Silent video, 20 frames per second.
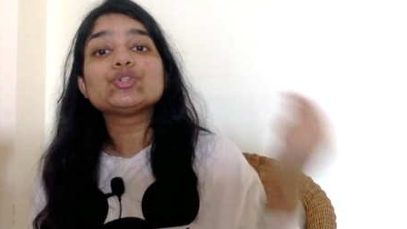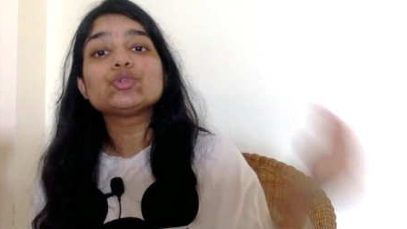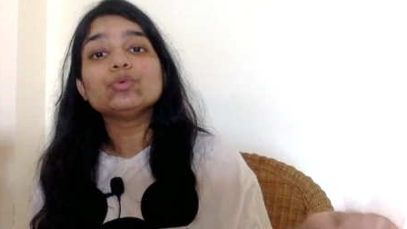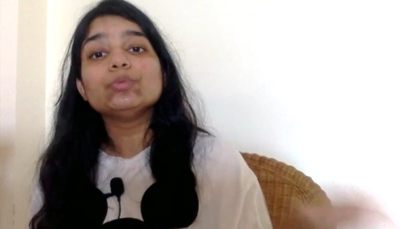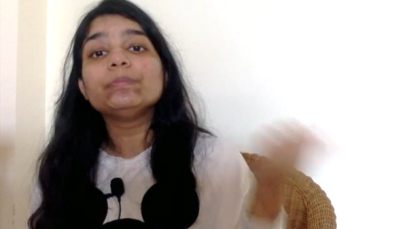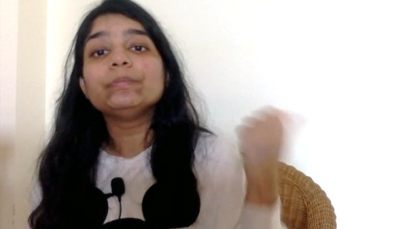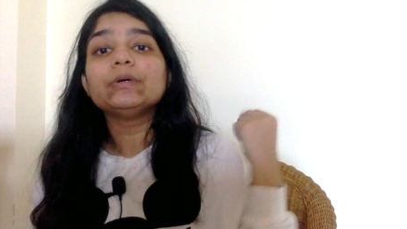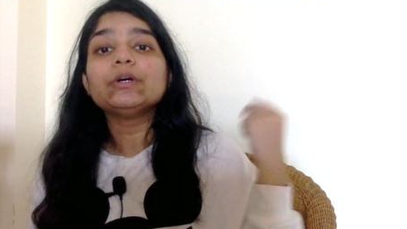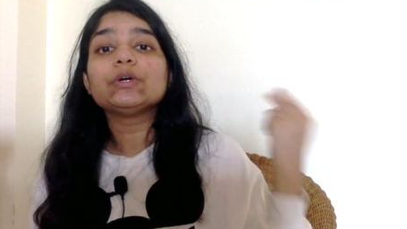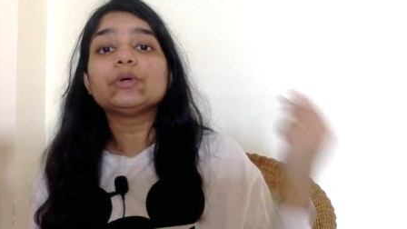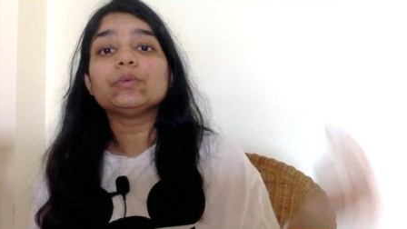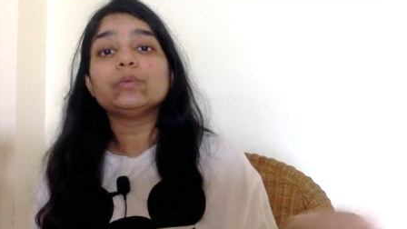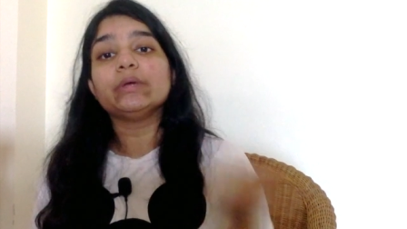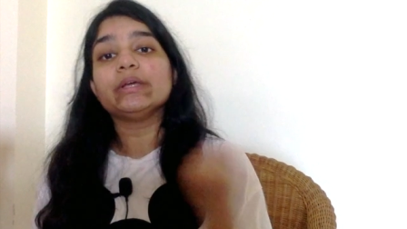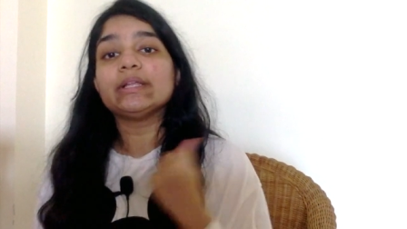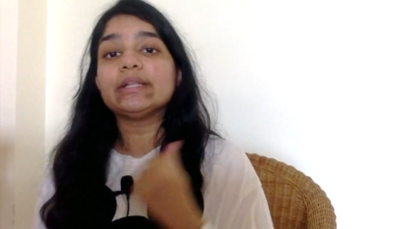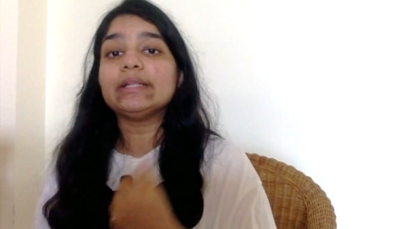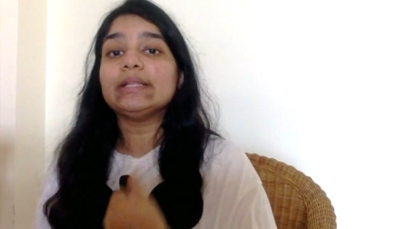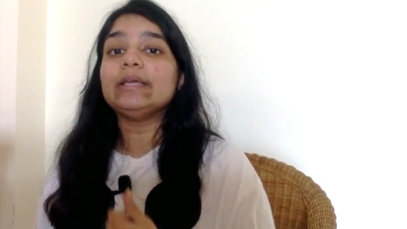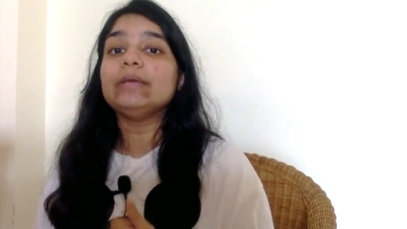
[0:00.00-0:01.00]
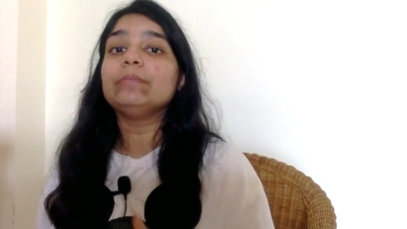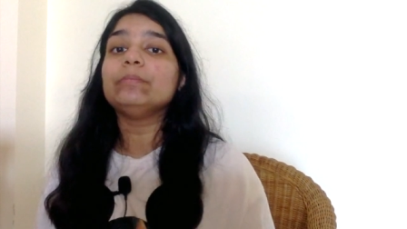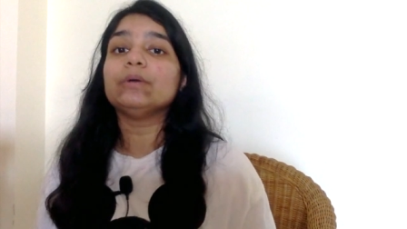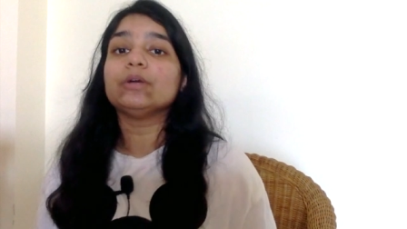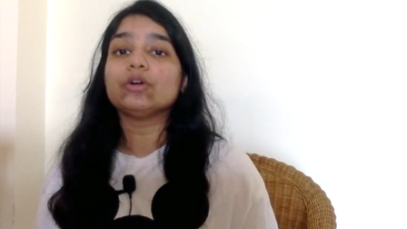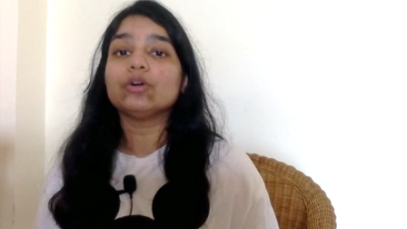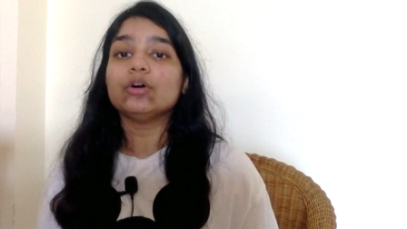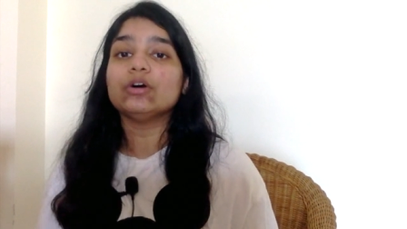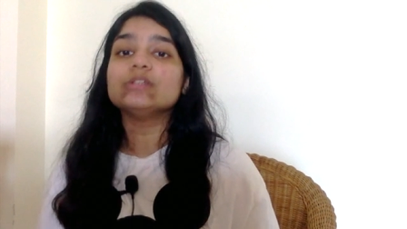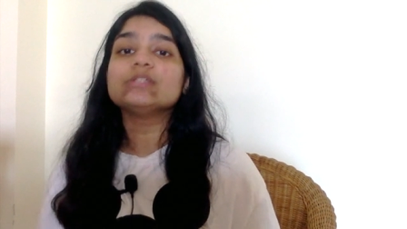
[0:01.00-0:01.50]
super quickly
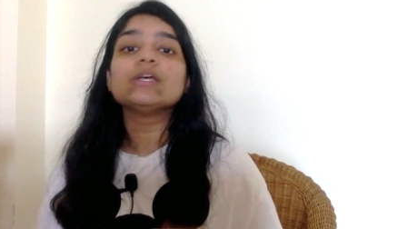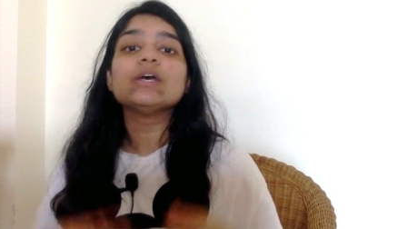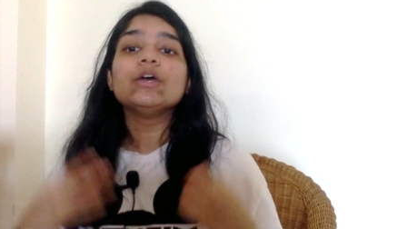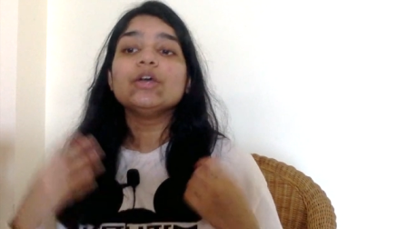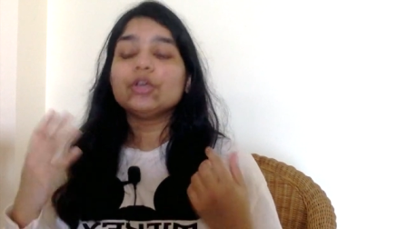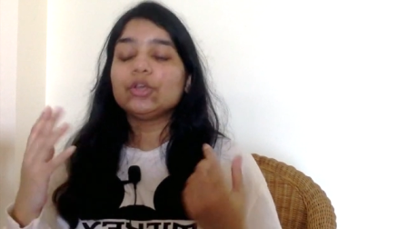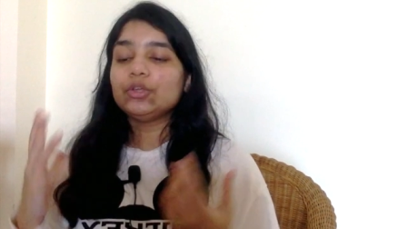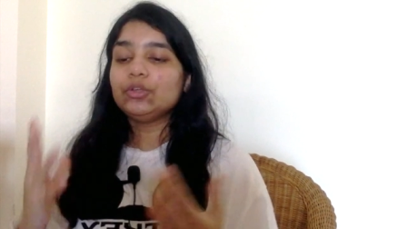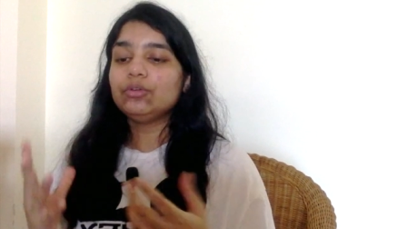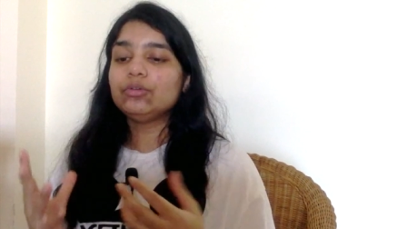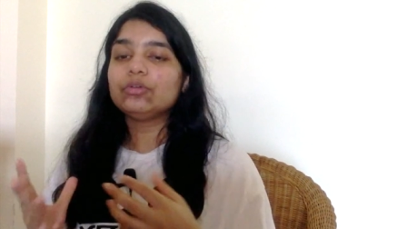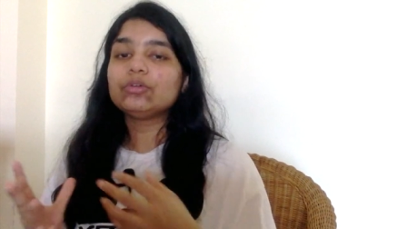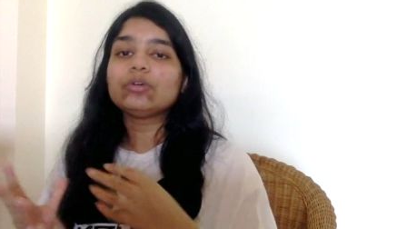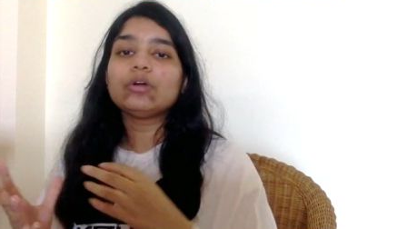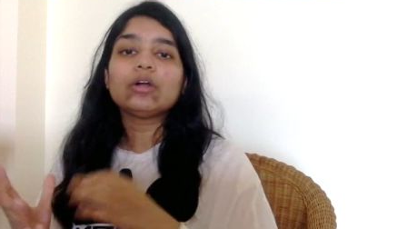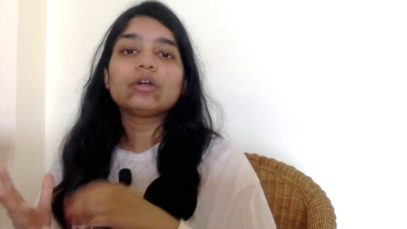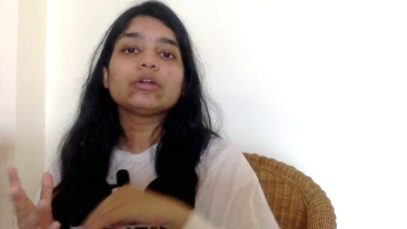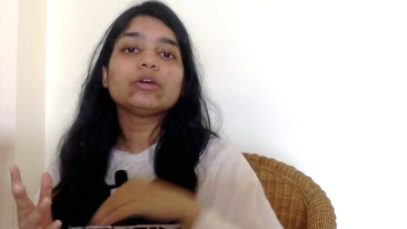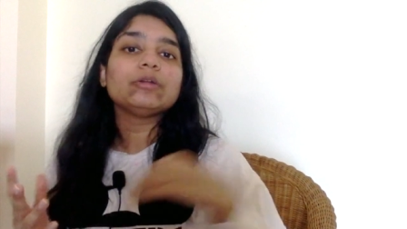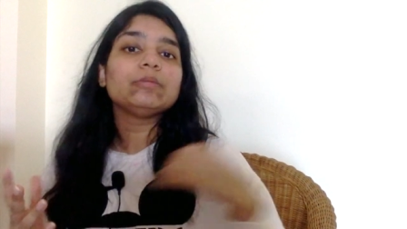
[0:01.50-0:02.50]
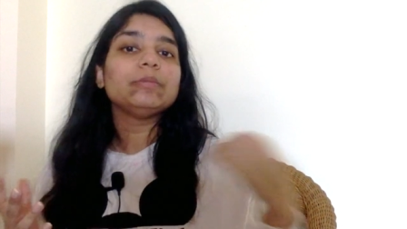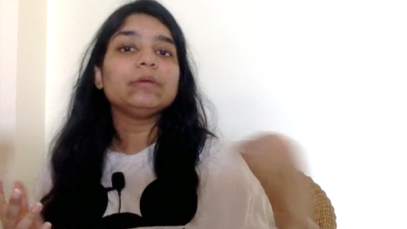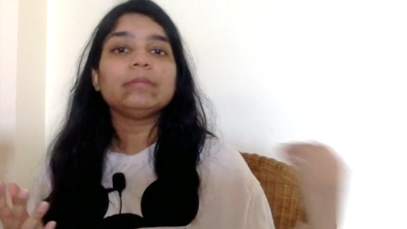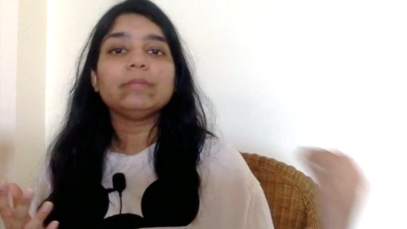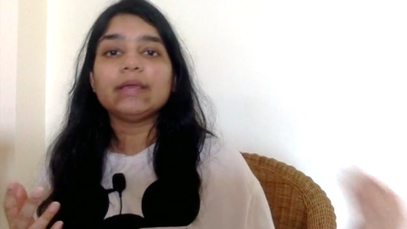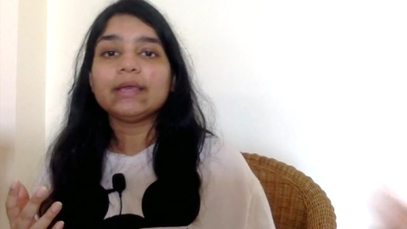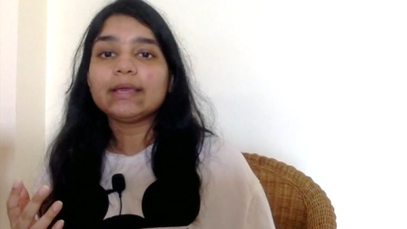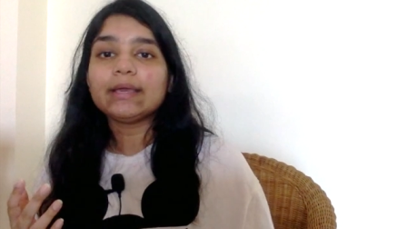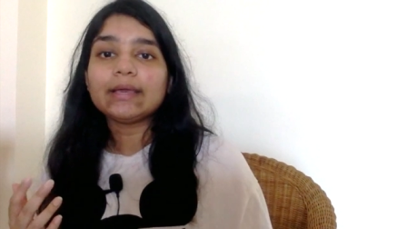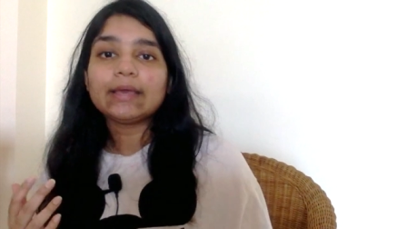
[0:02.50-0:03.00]
because you're not going to be
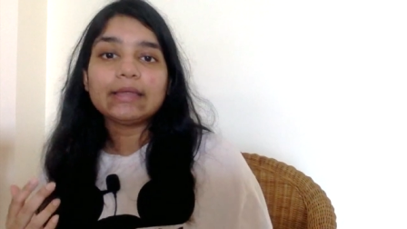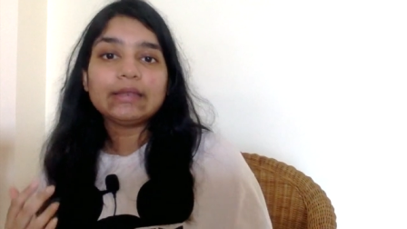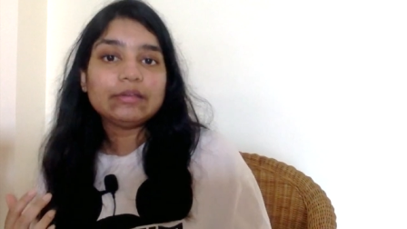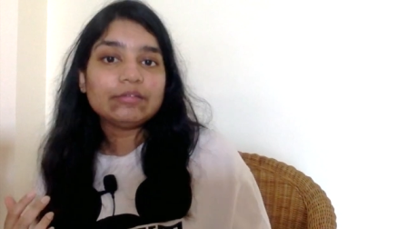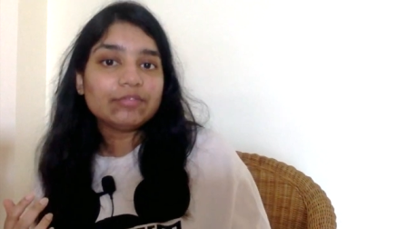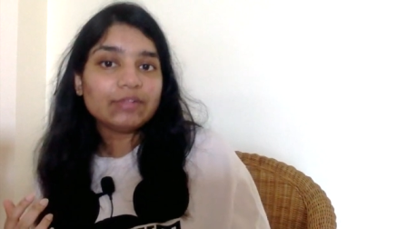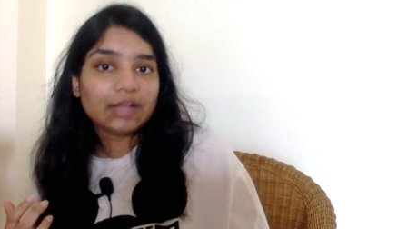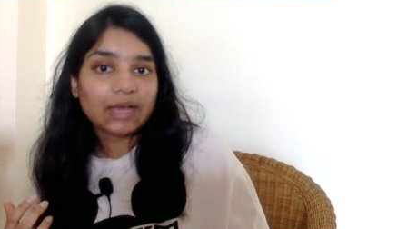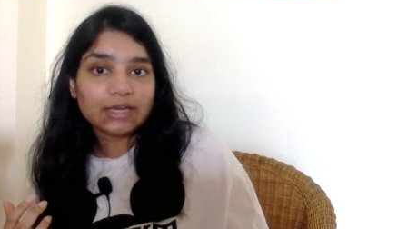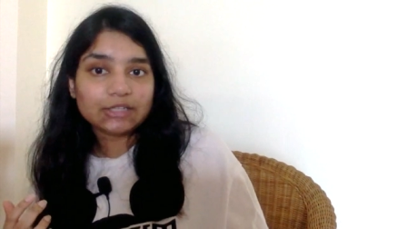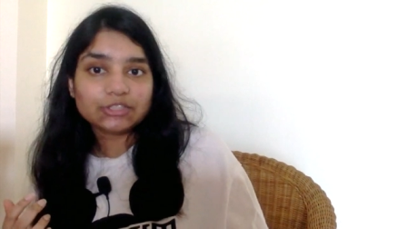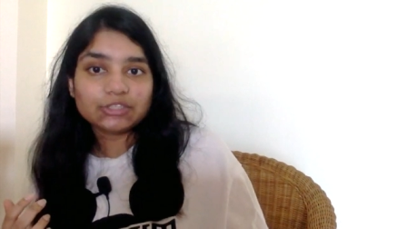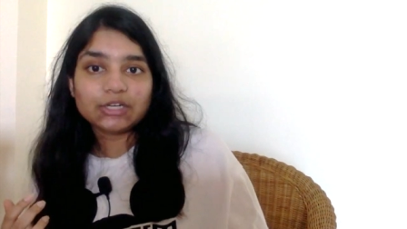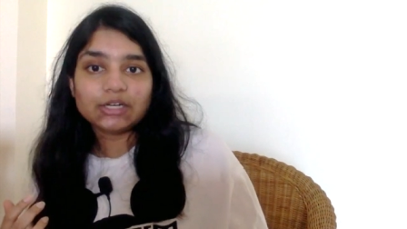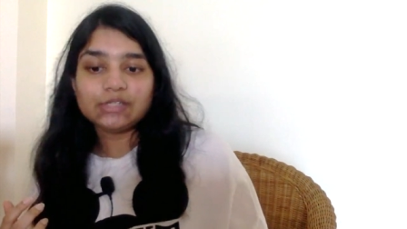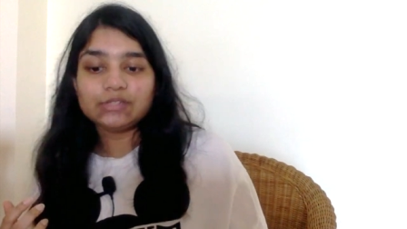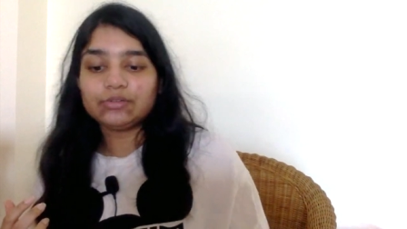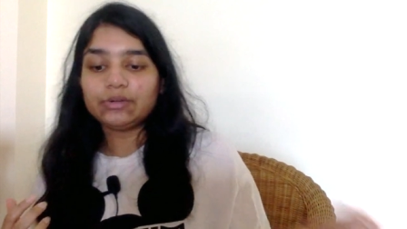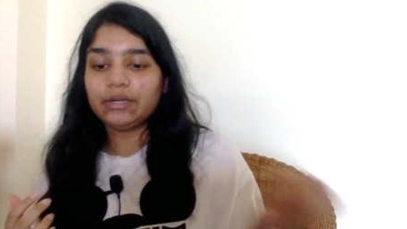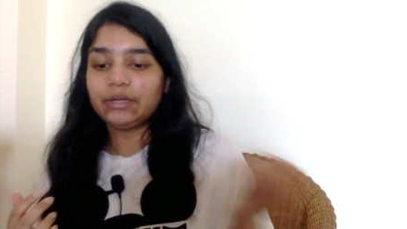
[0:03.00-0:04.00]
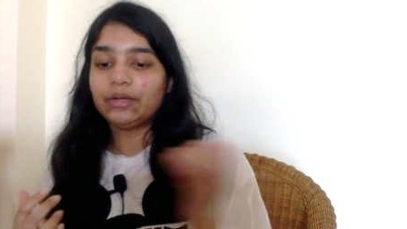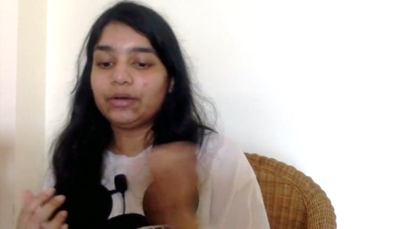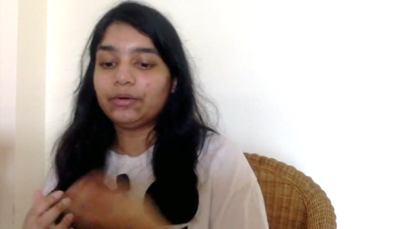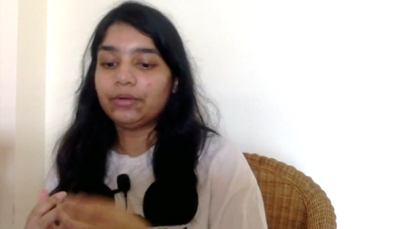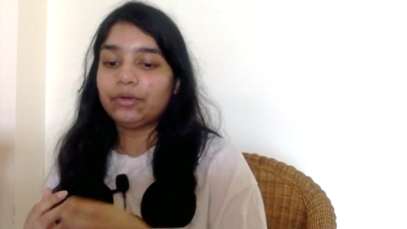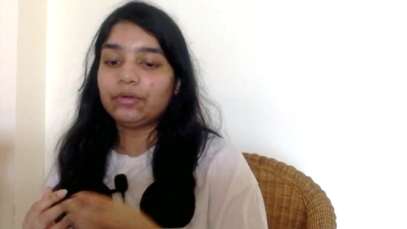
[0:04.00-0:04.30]
making any flashcards right now.